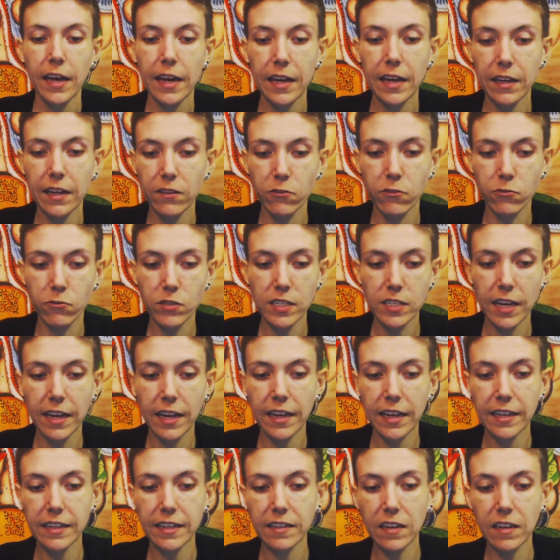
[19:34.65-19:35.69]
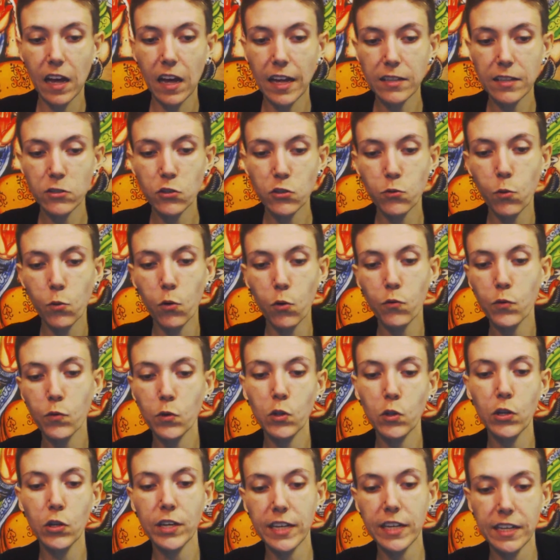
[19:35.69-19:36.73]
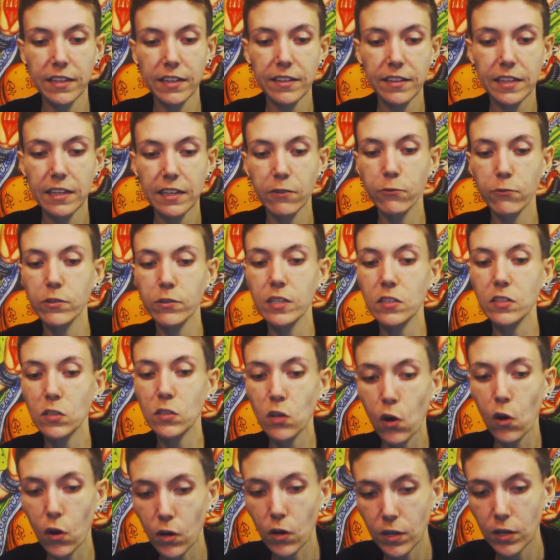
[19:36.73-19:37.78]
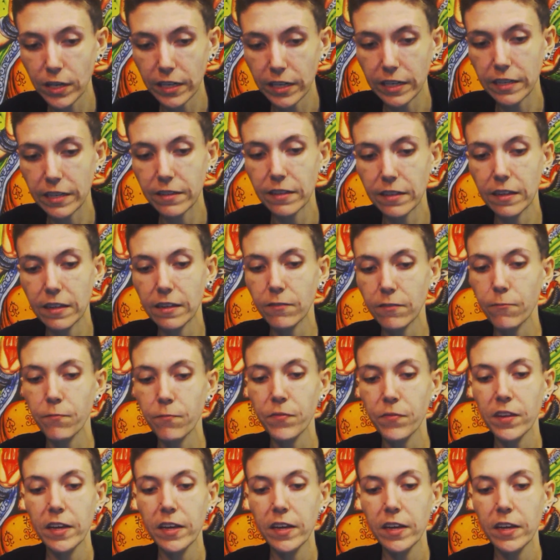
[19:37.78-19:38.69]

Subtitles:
And they're saying, and not to overlook anything or discard anything.